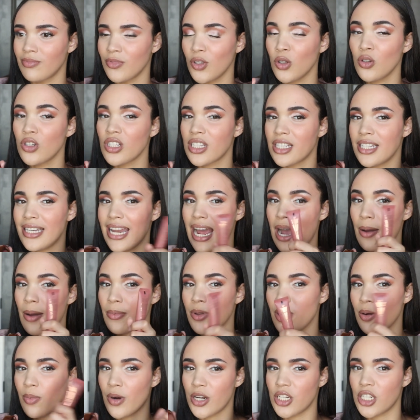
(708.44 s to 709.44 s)
you just dab
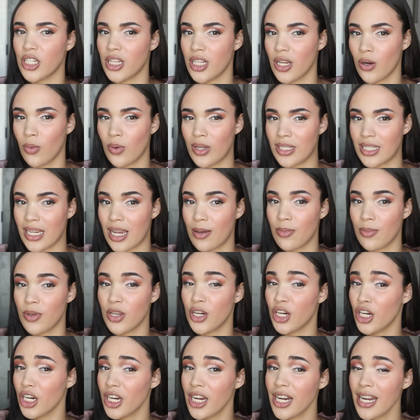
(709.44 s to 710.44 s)
your brush in there one time
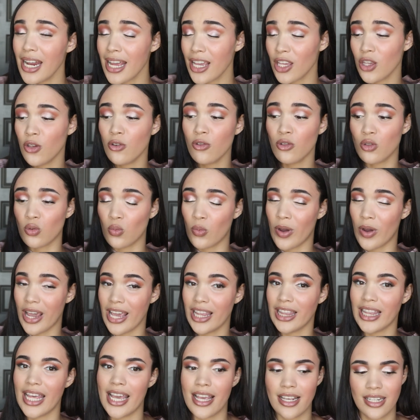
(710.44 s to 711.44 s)
you're gonna use
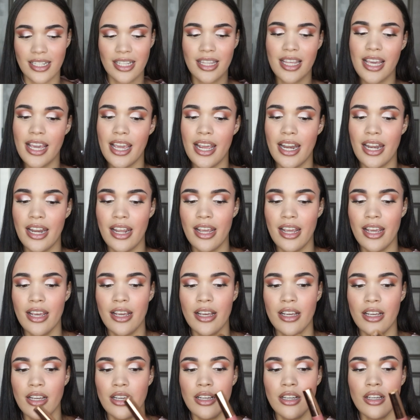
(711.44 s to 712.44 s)
way less than
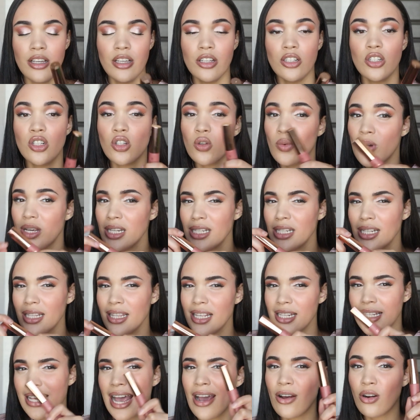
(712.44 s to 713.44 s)
squeezing
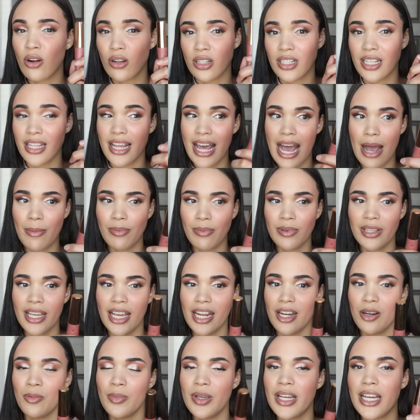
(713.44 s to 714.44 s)
this out onto the
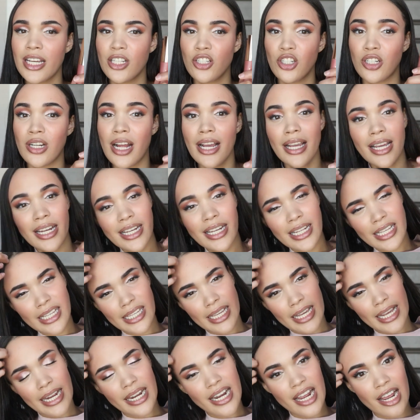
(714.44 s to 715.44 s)
applicator because you're not gonna
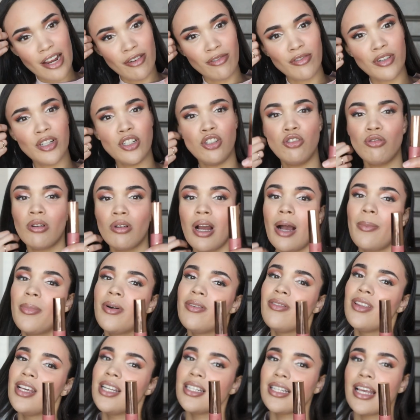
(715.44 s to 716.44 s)
get every drop
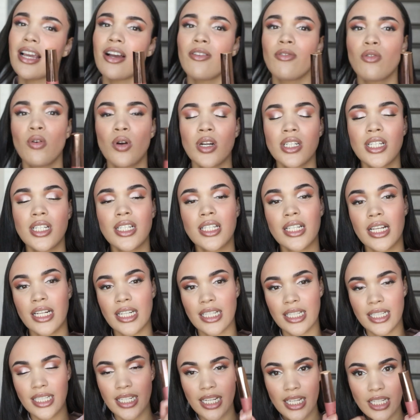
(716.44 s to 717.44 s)
of this like of course it's
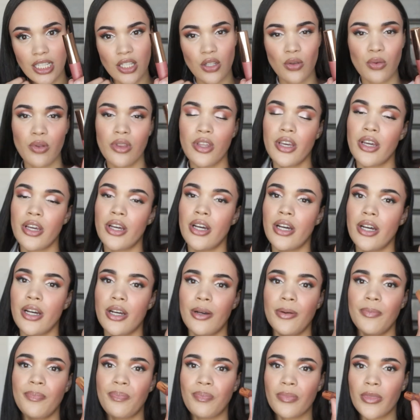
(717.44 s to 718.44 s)
gonna stick to
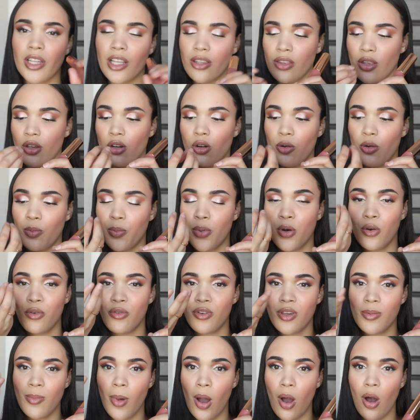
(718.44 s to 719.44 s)
the little
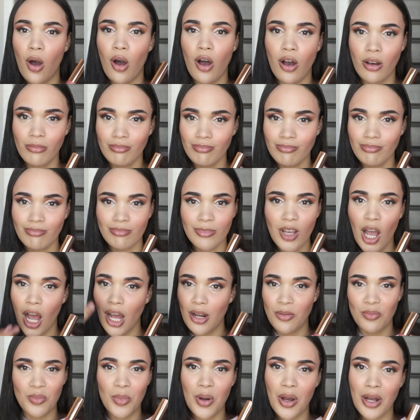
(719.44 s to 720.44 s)
poofy ball
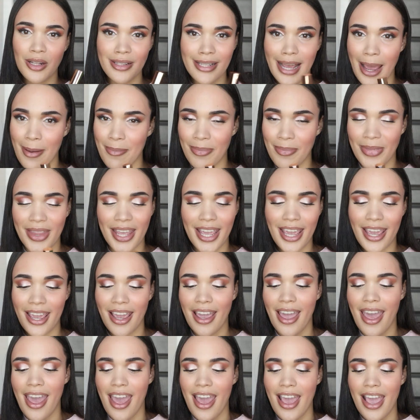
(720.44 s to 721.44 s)
cotton ball type
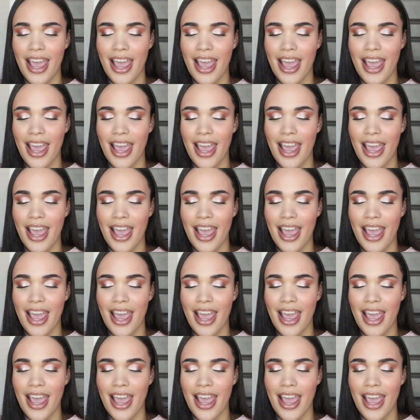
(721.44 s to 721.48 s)
thing